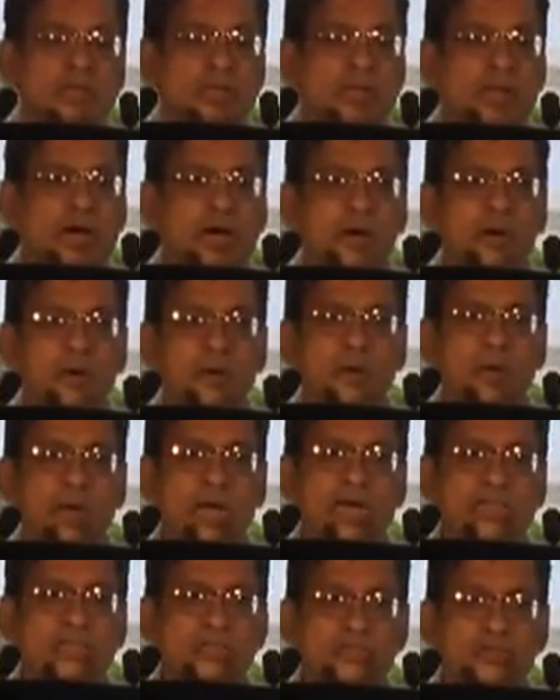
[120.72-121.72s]
Now,
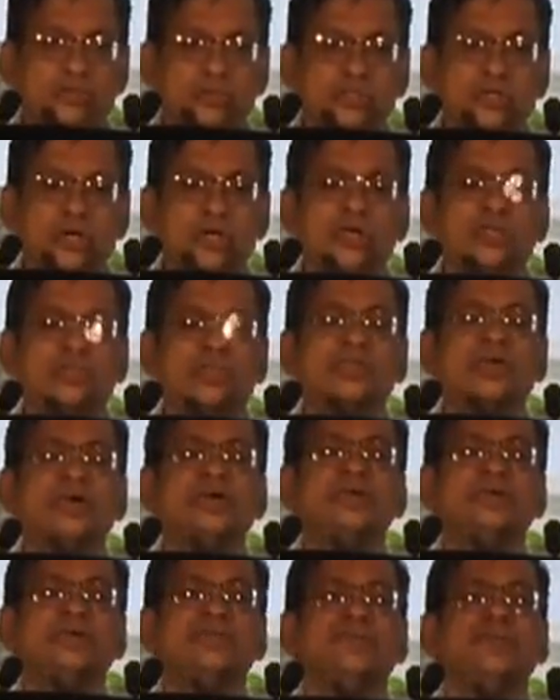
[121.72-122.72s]
as Sujoy
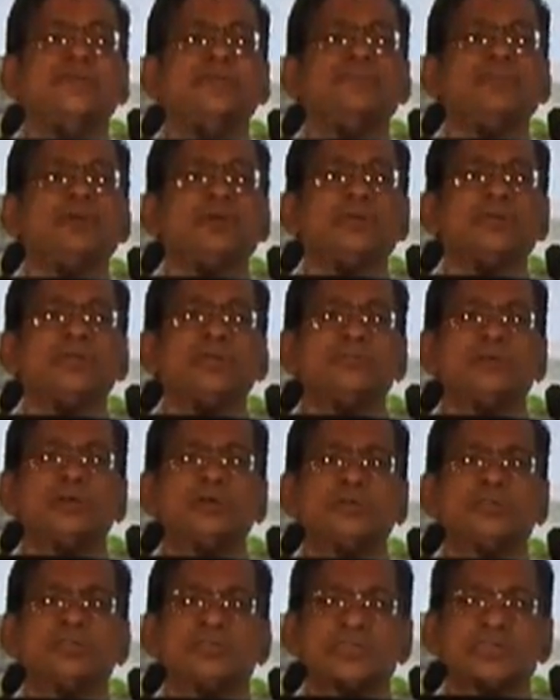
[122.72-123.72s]
said, we put in
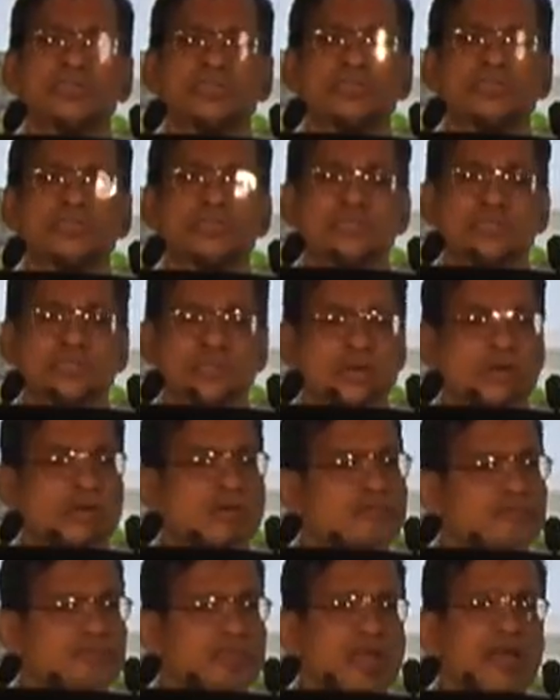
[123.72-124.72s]
about
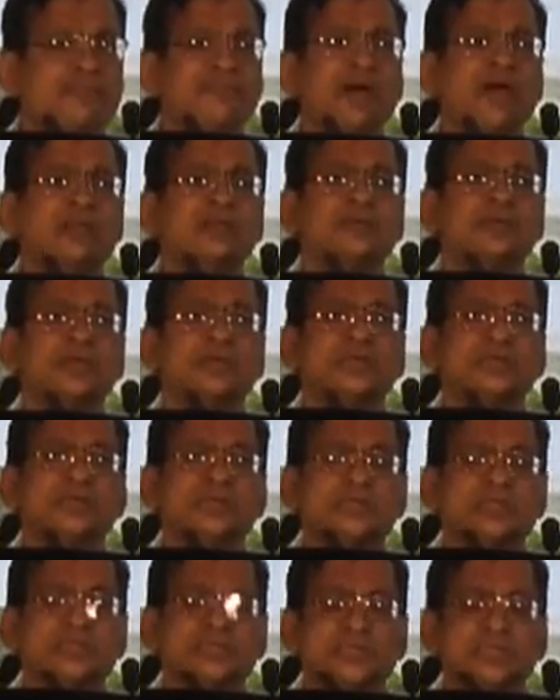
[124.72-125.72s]
we have
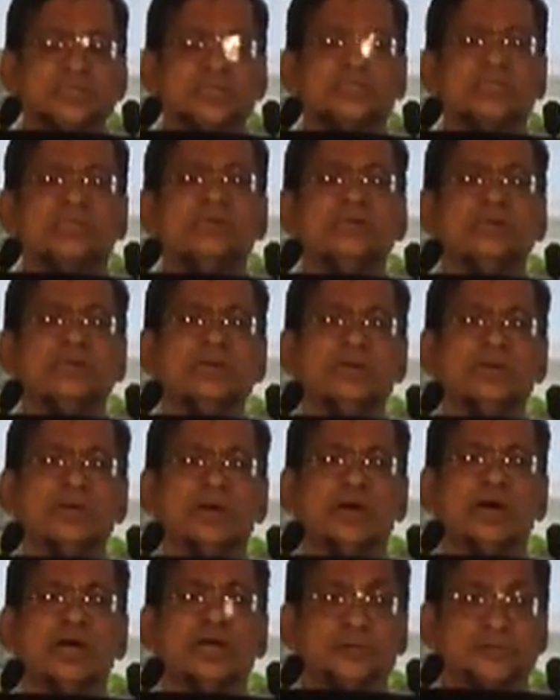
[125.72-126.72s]
allocated six
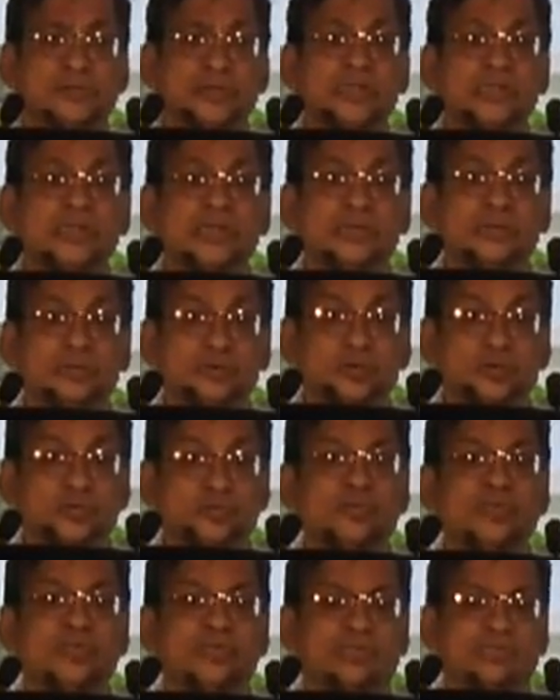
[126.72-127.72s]
trillion
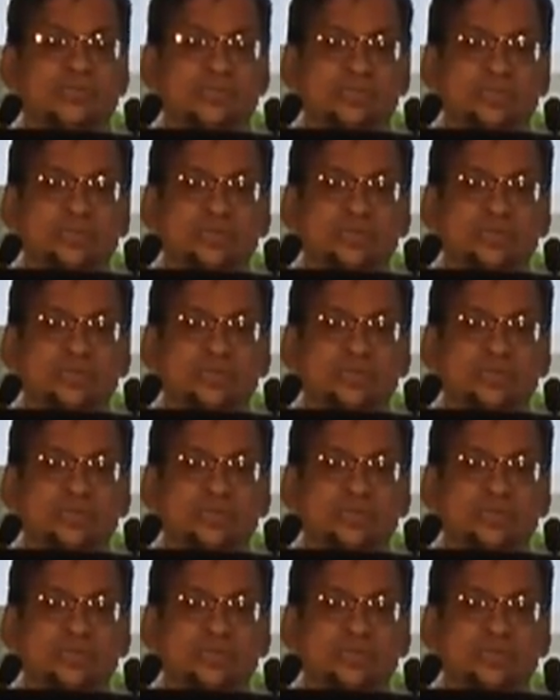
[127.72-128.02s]
rupees